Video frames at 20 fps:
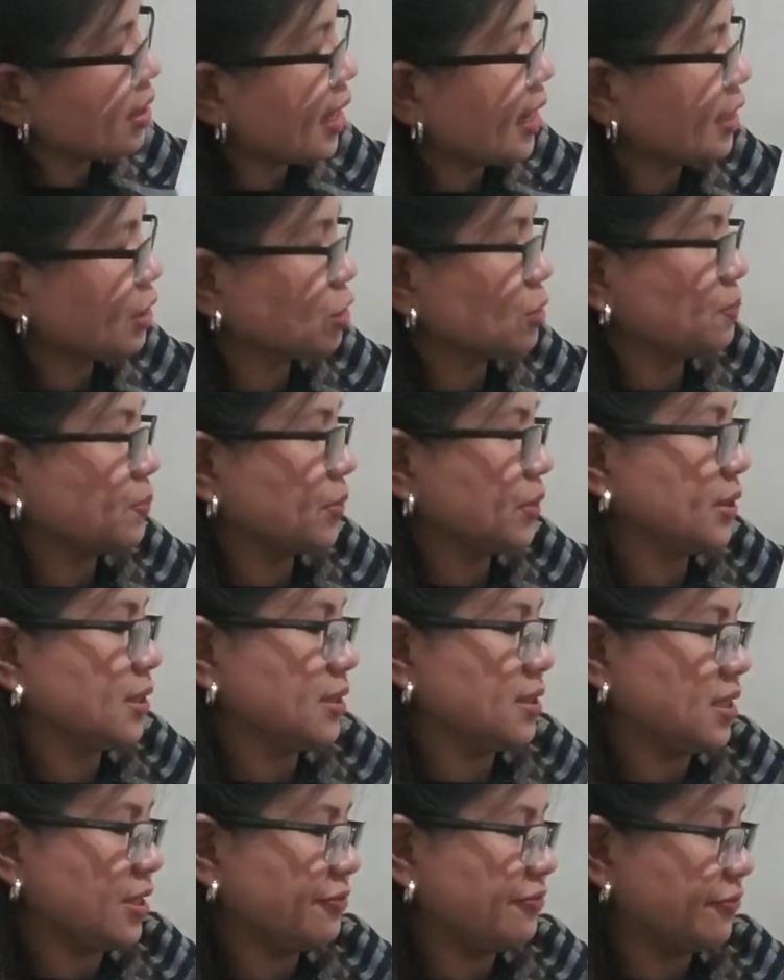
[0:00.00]
line to put the
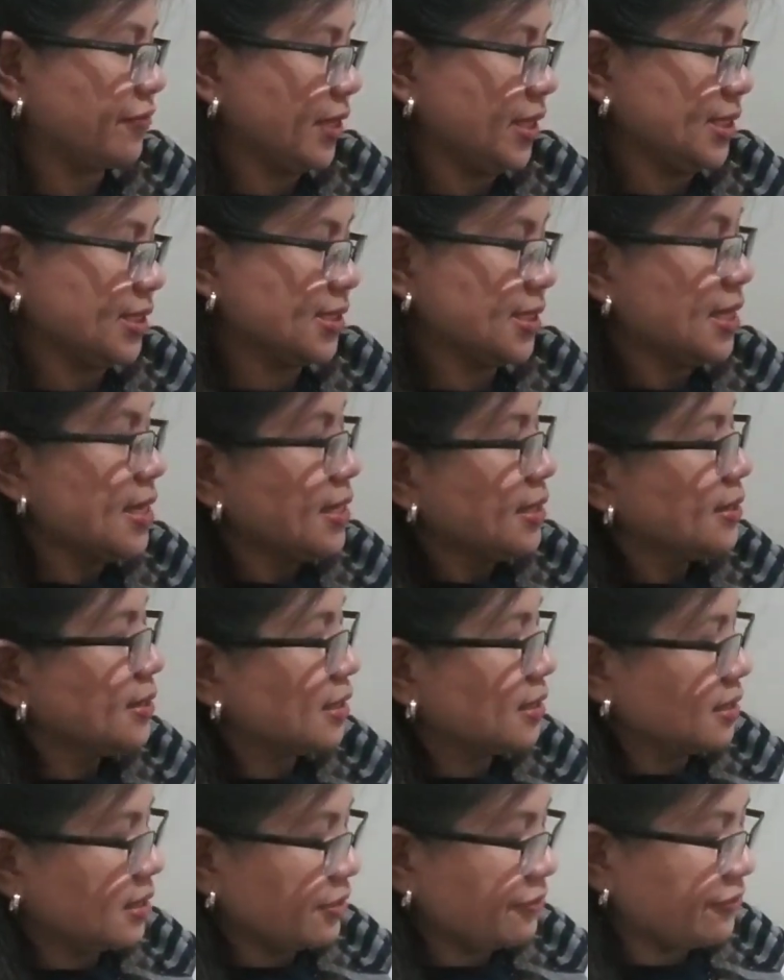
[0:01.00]
difference. The
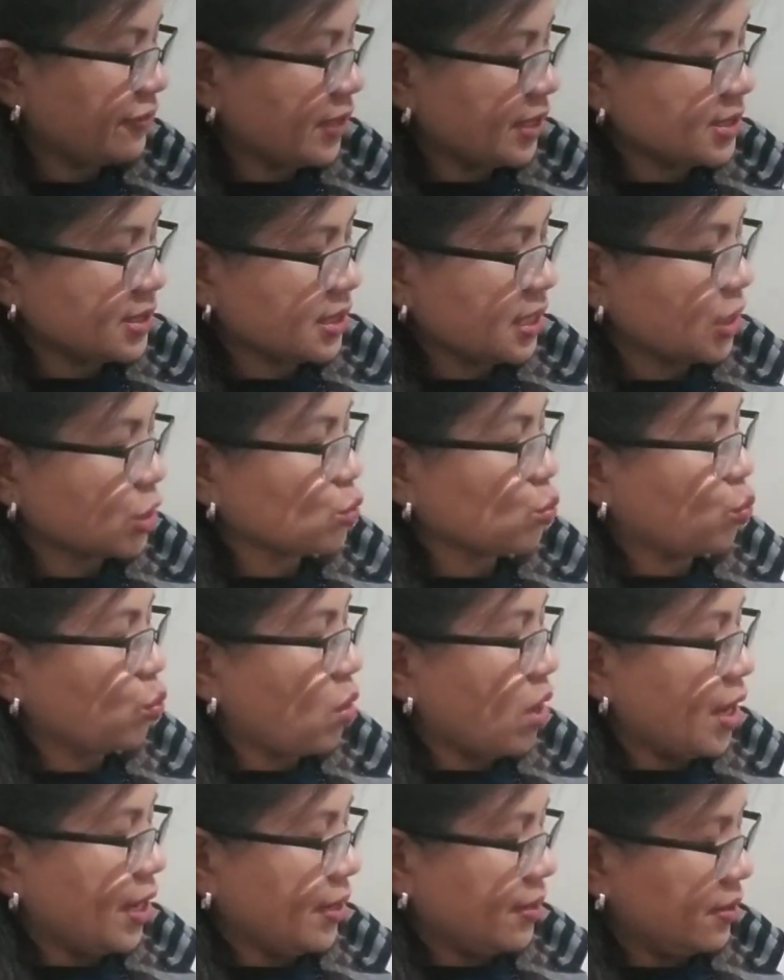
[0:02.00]
difference is
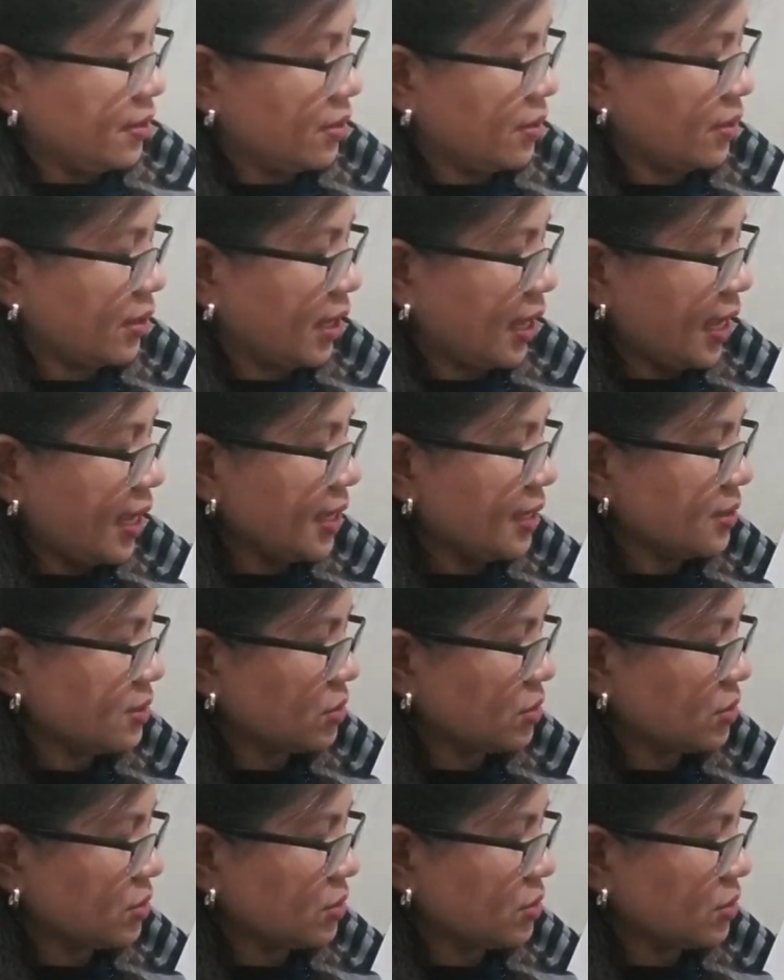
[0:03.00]
1, okay?